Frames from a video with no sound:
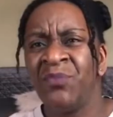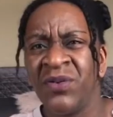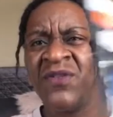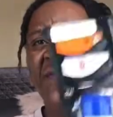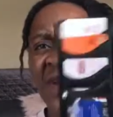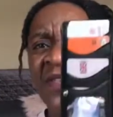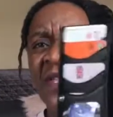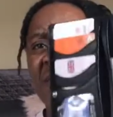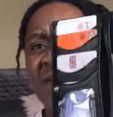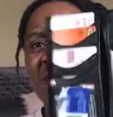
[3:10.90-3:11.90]
prefer
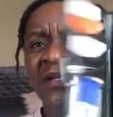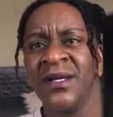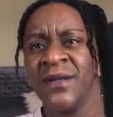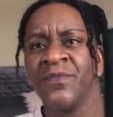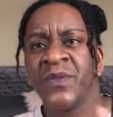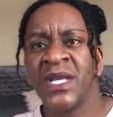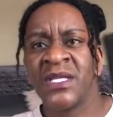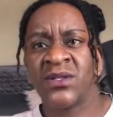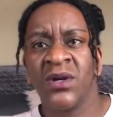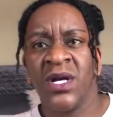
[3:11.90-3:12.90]
this.
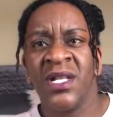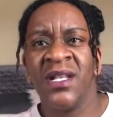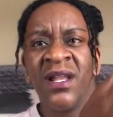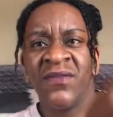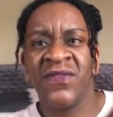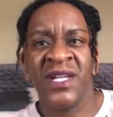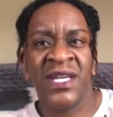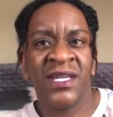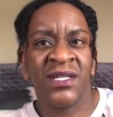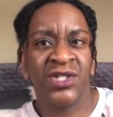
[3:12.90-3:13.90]
It's got a
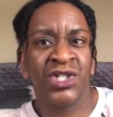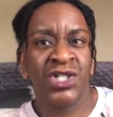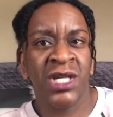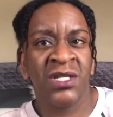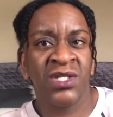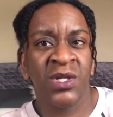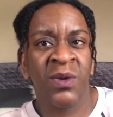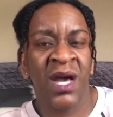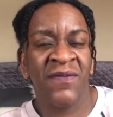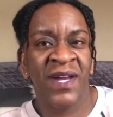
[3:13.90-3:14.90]
lovely sheen to
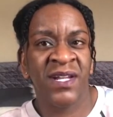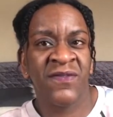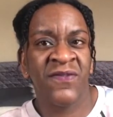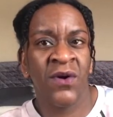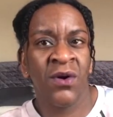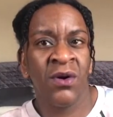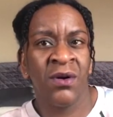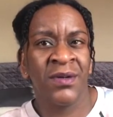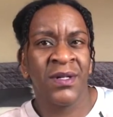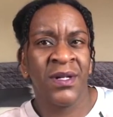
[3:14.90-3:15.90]
it. I've had it
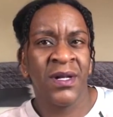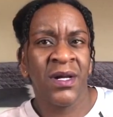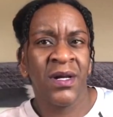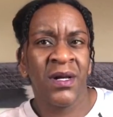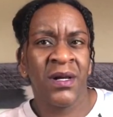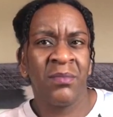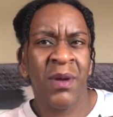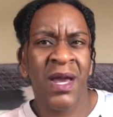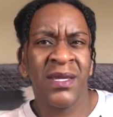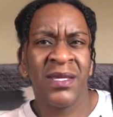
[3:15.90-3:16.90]
for
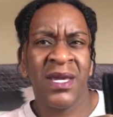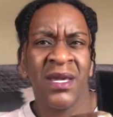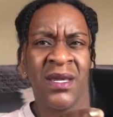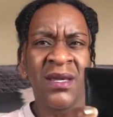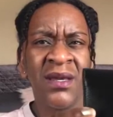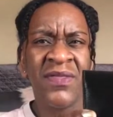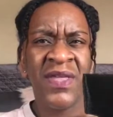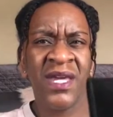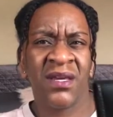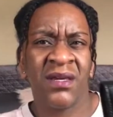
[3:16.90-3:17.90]
about a year, I
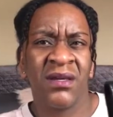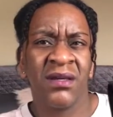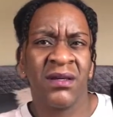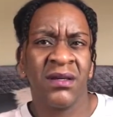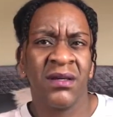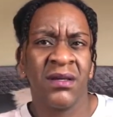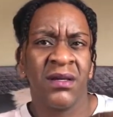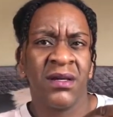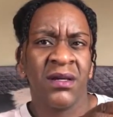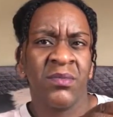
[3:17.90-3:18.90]
think.
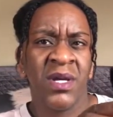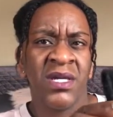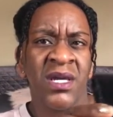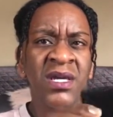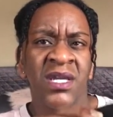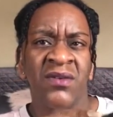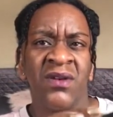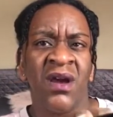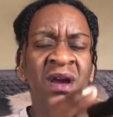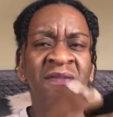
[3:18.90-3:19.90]
About a year, year and
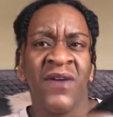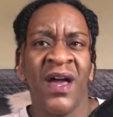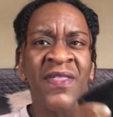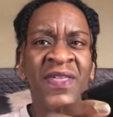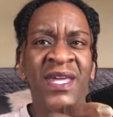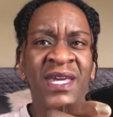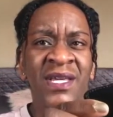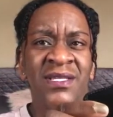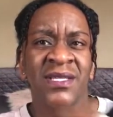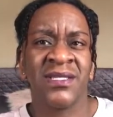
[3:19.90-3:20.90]
a half. I think
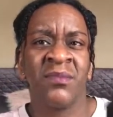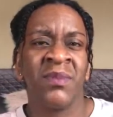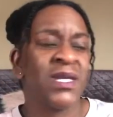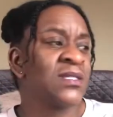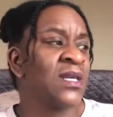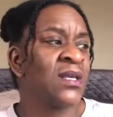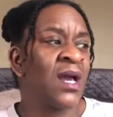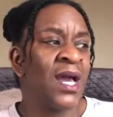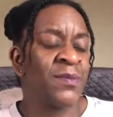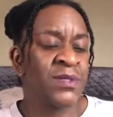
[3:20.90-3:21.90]
it is amazing.
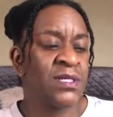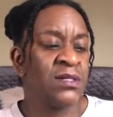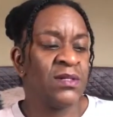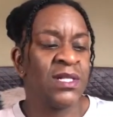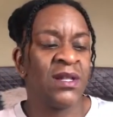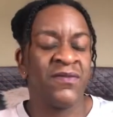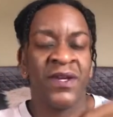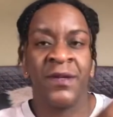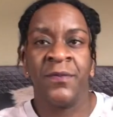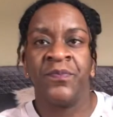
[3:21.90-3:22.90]
I absolutely love it.